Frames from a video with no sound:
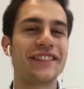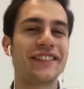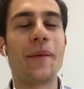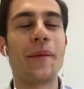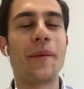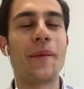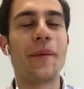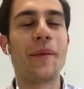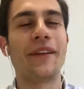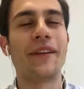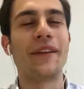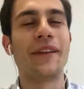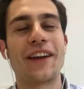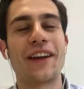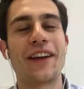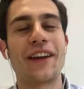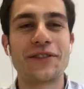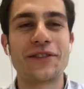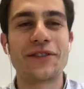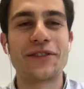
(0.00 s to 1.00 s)
on every social
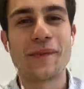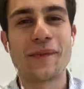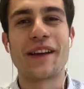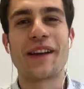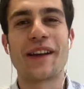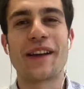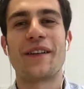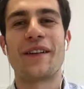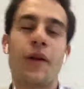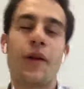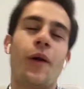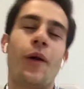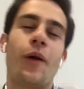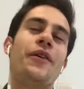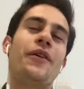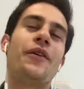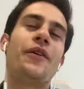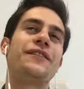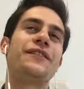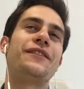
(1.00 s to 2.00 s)
media, almost every social
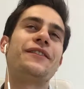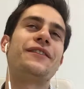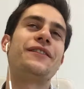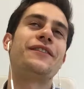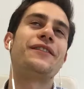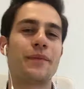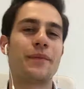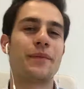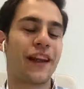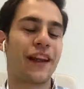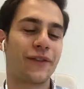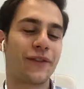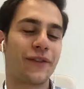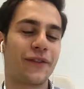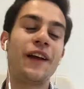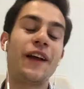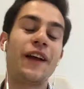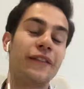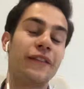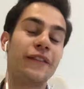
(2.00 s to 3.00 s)
media platform. Feel
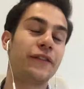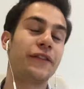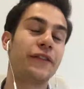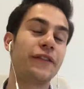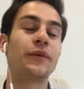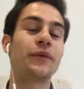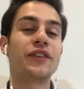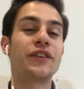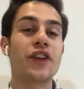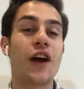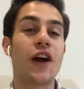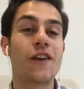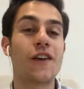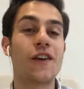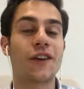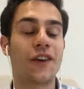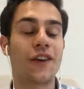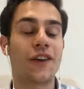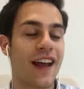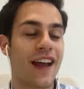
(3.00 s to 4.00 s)
free to reach out, connect.
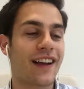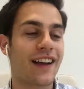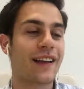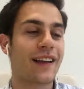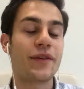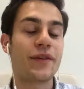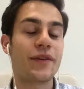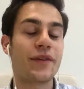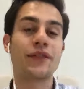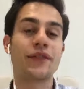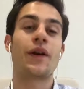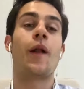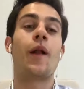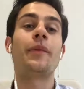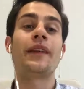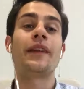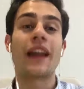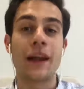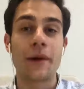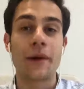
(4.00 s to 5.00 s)
I'm here to help in any
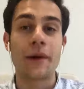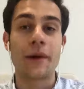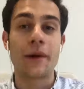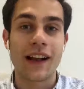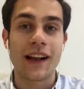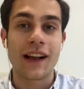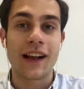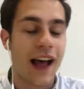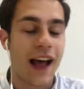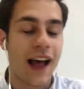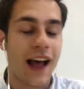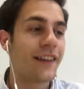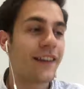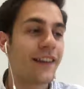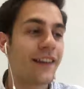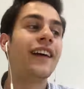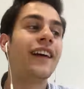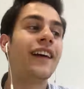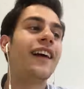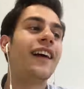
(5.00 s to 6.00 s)
way I can,
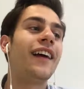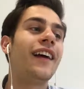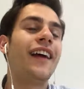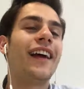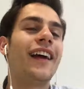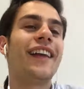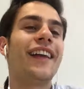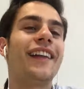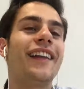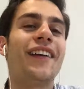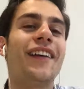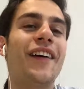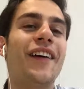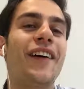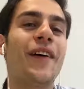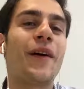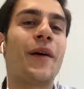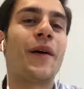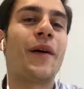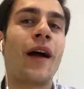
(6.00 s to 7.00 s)
and
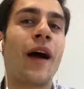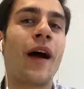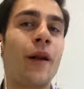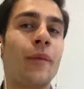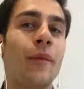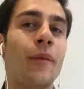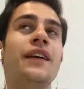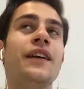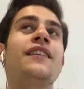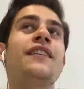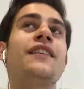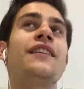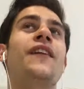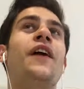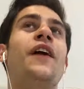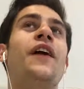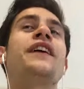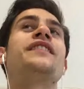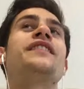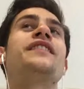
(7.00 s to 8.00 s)
I'll be
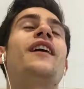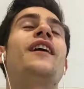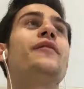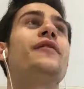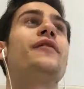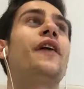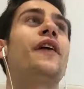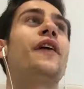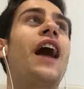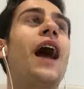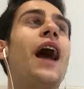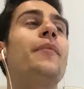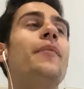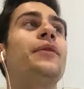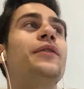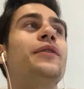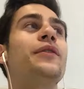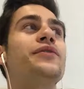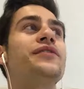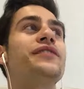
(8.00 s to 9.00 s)
very happy
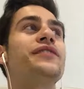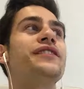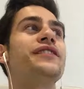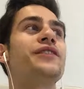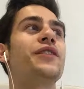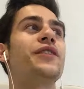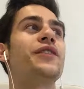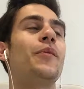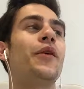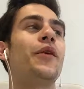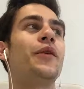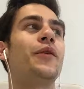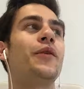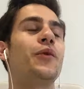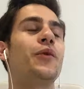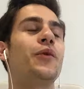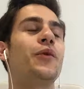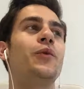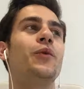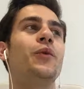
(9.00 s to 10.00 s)
to see someone who
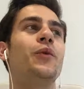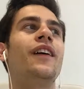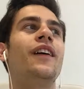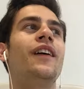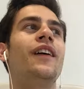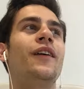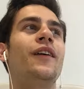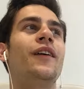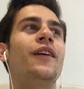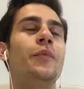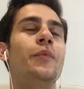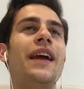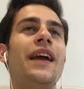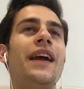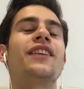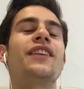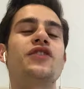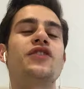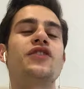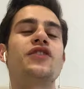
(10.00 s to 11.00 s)

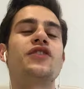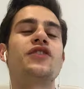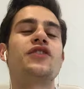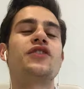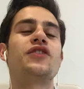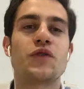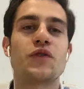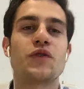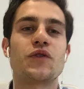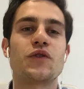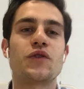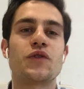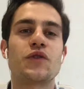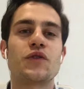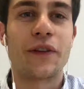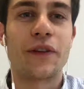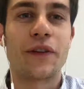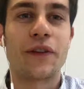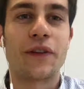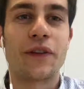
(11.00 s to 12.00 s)
made a change because
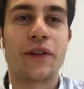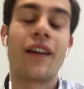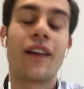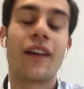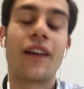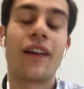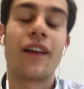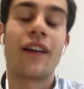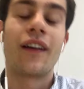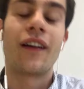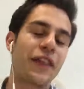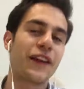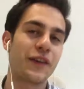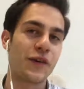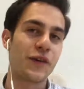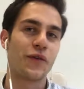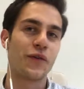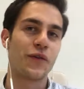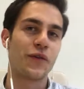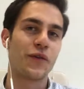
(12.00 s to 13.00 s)
of this webinar. And I want to
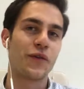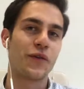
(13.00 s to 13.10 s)
thank you, of